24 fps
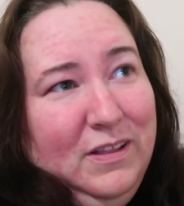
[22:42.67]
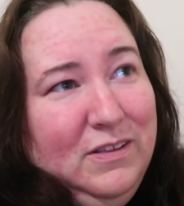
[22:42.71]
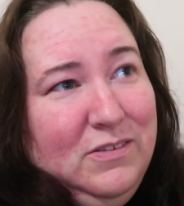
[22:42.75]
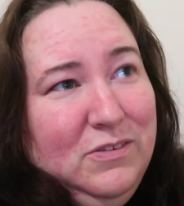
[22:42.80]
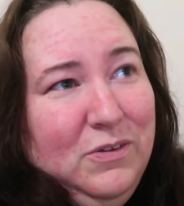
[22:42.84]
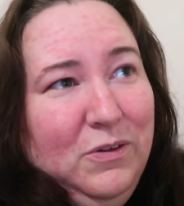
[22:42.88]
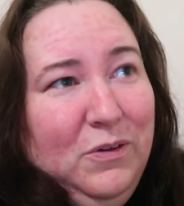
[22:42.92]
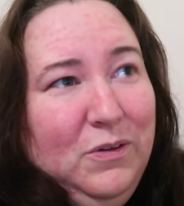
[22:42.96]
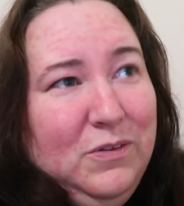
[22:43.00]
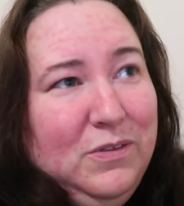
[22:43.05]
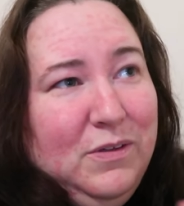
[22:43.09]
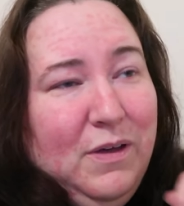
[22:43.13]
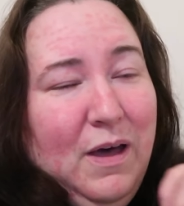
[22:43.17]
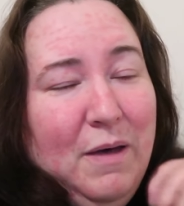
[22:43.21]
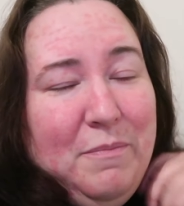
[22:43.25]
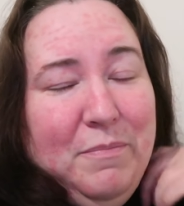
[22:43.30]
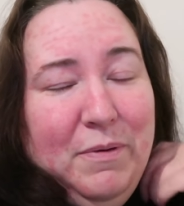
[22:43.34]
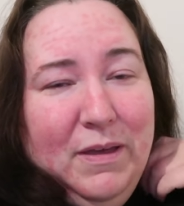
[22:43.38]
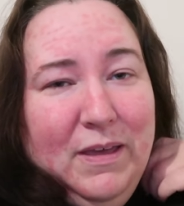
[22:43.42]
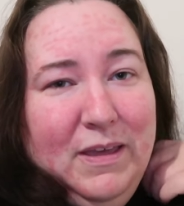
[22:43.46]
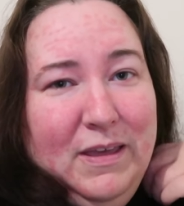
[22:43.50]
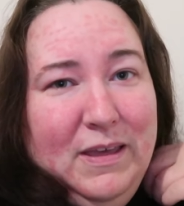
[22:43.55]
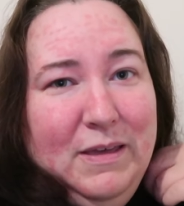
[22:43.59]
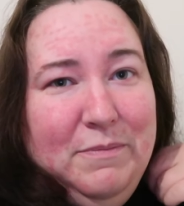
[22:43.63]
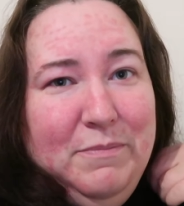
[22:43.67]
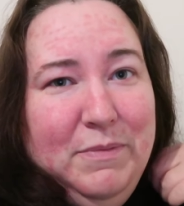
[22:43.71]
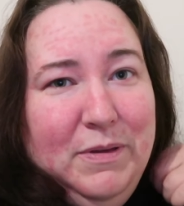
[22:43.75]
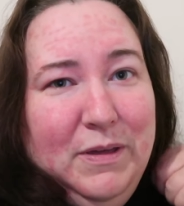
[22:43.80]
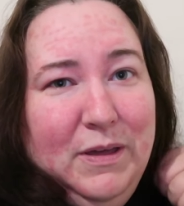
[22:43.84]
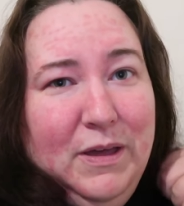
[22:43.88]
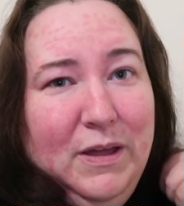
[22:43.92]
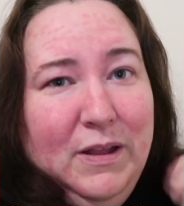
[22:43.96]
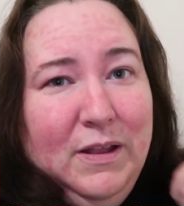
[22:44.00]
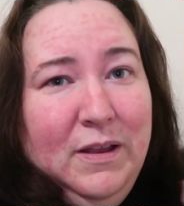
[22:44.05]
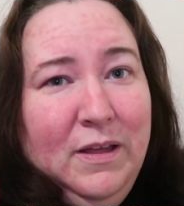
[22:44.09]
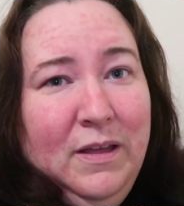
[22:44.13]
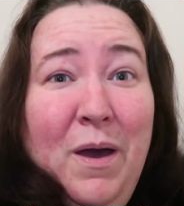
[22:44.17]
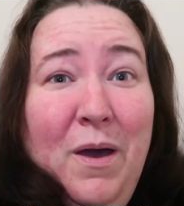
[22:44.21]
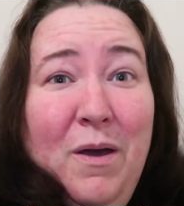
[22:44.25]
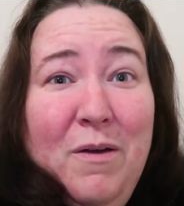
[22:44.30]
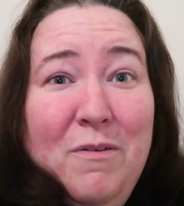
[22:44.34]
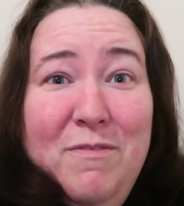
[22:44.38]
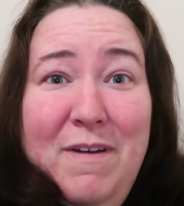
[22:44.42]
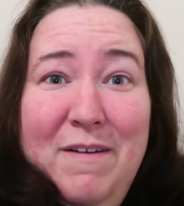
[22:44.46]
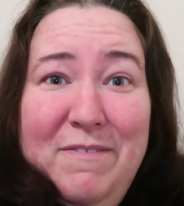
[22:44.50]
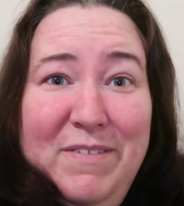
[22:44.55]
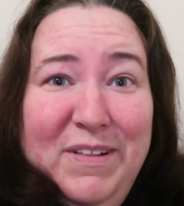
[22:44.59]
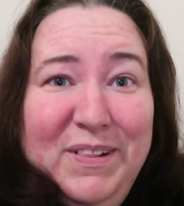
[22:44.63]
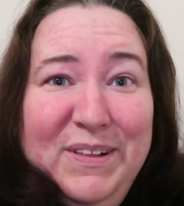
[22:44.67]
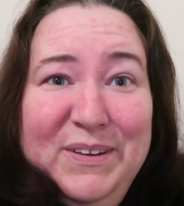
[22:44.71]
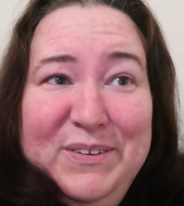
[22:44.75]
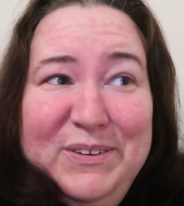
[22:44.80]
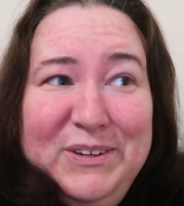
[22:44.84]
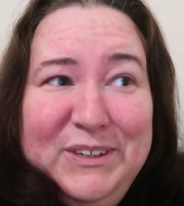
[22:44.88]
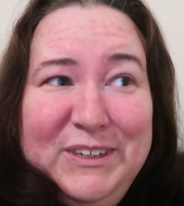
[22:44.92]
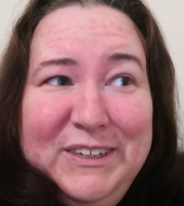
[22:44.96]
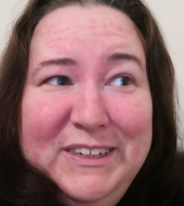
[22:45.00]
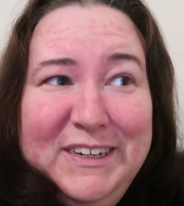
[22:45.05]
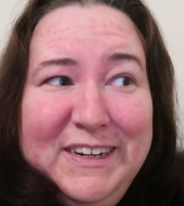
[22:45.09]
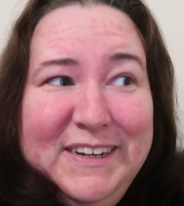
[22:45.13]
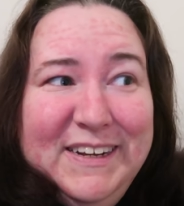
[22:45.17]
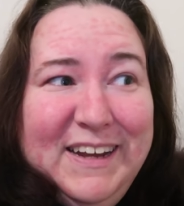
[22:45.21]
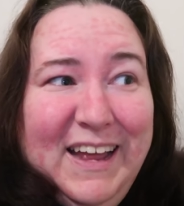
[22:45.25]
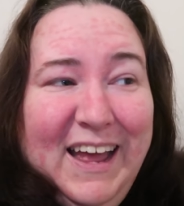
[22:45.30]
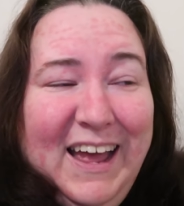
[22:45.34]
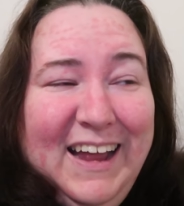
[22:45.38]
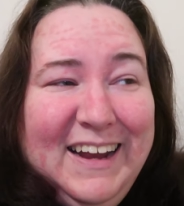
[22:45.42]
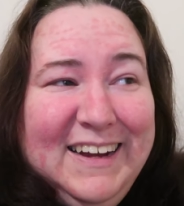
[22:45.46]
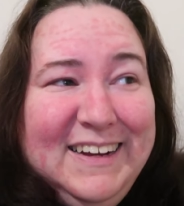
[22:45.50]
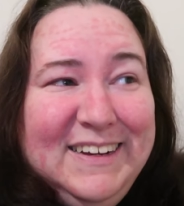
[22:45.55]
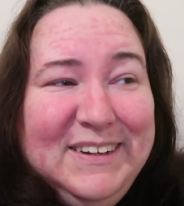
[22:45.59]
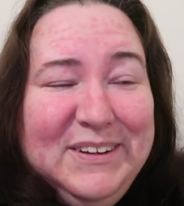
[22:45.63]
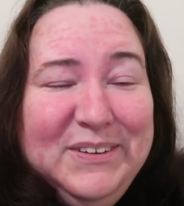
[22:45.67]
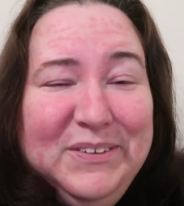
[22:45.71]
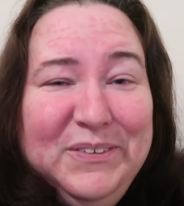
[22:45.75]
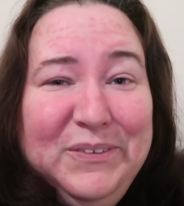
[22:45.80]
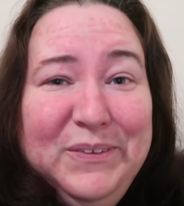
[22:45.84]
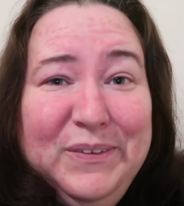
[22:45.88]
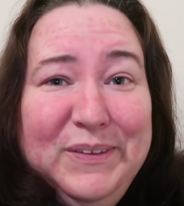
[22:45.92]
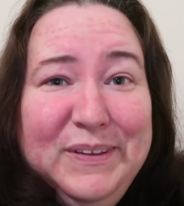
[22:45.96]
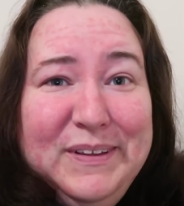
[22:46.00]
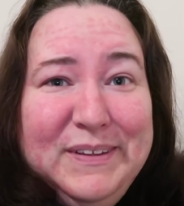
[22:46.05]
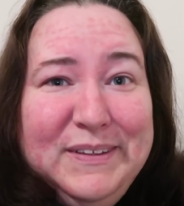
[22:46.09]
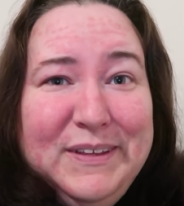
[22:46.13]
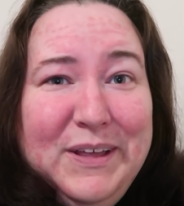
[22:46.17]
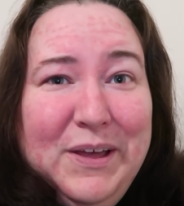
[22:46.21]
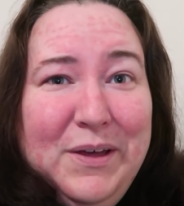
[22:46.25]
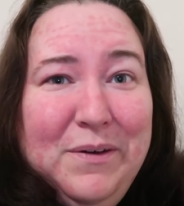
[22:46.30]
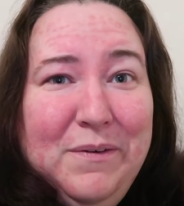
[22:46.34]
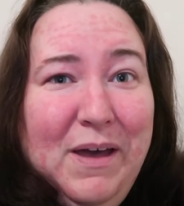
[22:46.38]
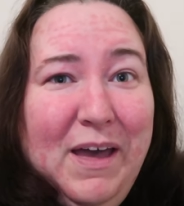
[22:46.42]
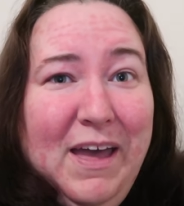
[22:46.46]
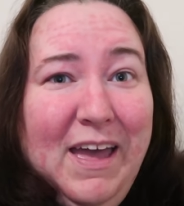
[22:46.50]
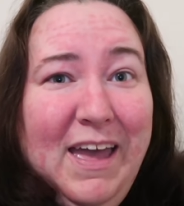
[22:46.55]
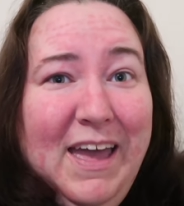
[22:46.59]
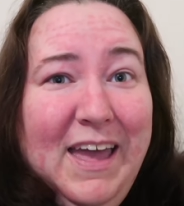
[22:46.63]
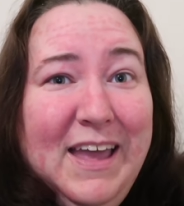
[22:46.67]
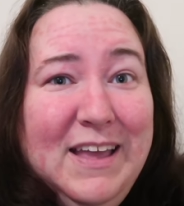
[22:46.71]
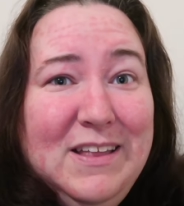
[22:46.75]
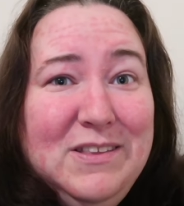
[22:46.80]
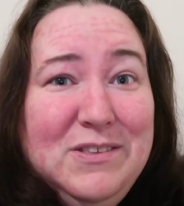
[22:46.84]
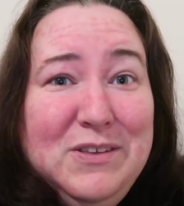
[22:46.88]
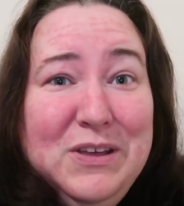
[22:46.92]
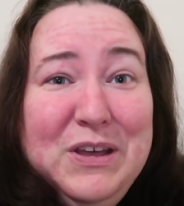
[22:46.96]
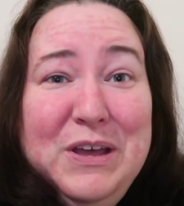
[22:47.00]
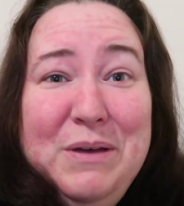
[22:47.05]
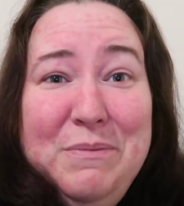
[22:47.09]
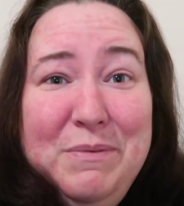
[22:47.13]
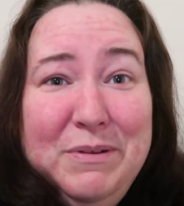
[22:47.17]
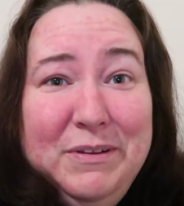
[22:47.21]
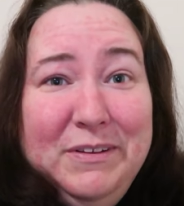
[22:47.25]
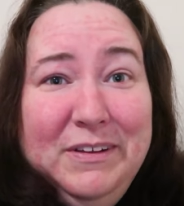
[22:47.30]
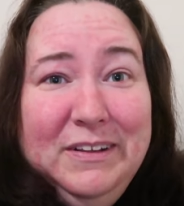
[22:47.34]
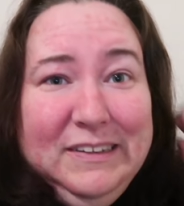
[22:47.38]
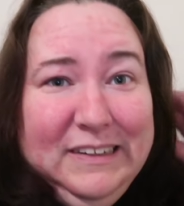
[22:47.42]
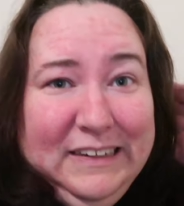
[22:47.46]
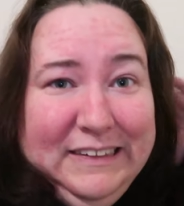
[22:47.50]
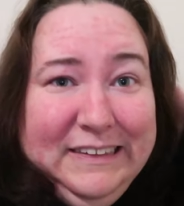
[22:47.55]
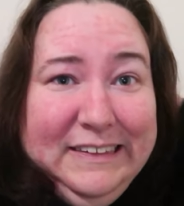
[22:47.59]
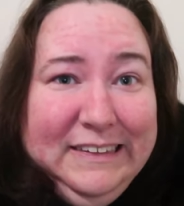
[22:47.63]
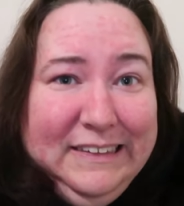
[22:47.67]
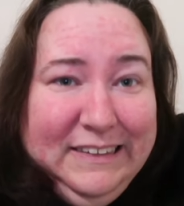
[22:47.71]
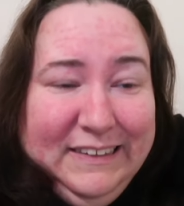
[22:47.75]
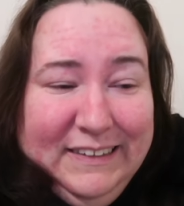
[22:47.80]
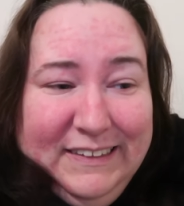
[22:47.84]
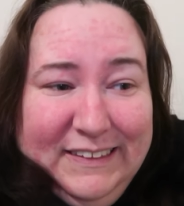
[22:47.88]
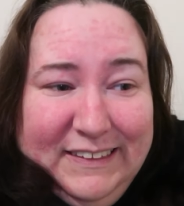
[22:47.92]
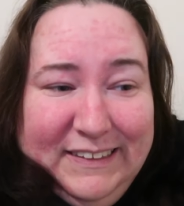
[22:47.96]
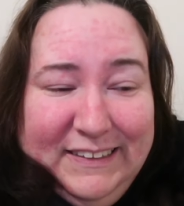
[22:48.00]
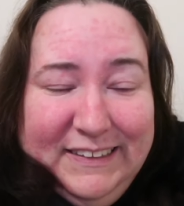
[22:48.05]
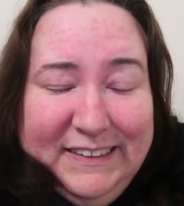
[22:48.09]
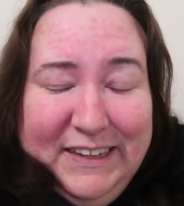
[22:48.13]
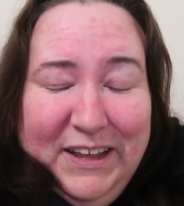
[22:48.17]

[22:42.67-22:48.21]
There's also a Bohemian revolution and also a terminal illness.